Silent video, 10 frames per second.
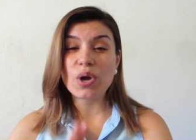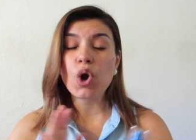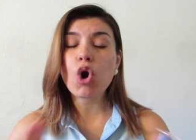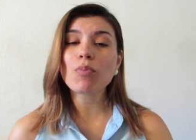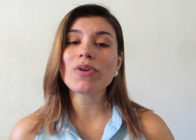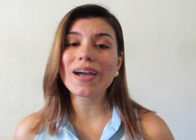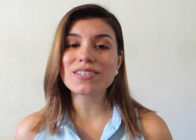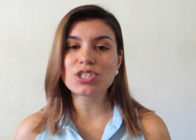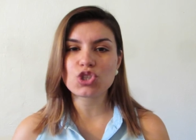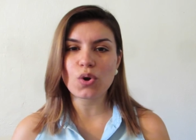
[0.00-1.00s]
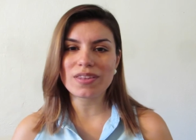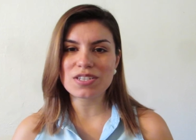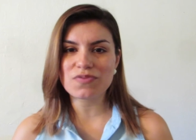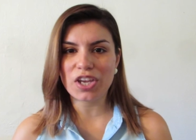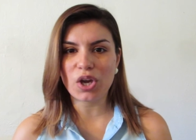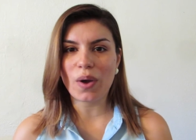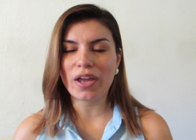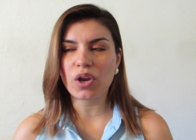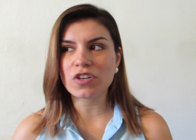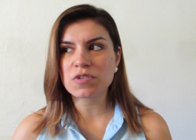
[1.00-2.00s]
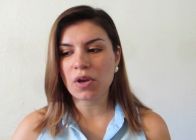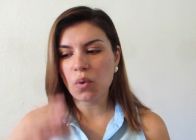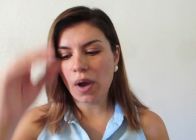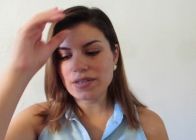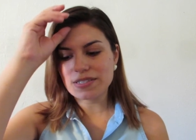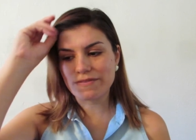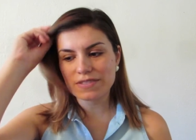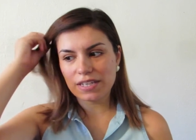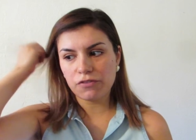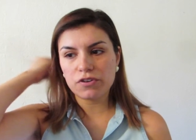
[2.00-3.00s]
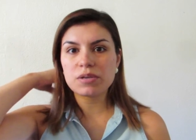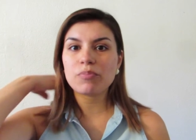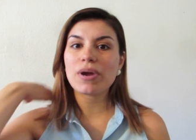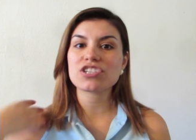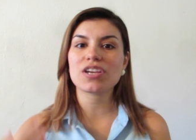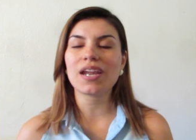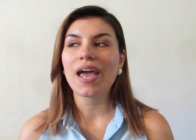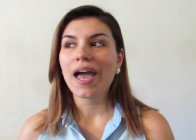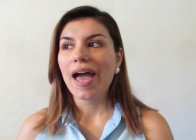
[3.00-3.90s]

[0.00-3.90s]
So I hope you guys enjoyed this video. I know it's been a while since I've done a first impression.